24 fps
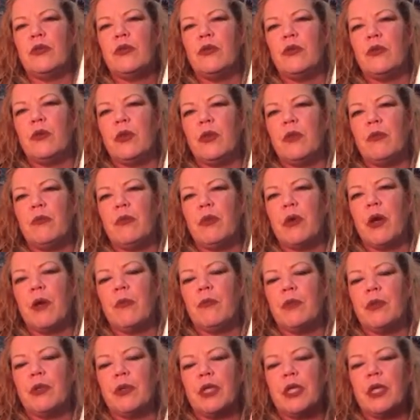store them
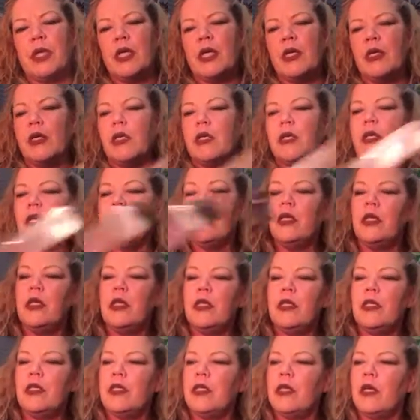properly.
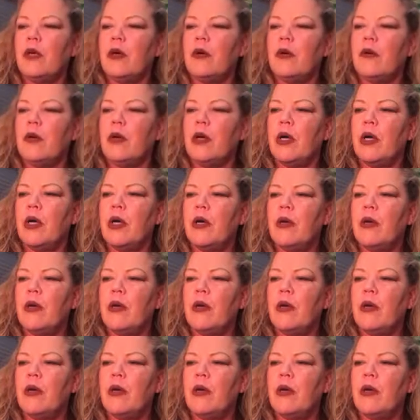So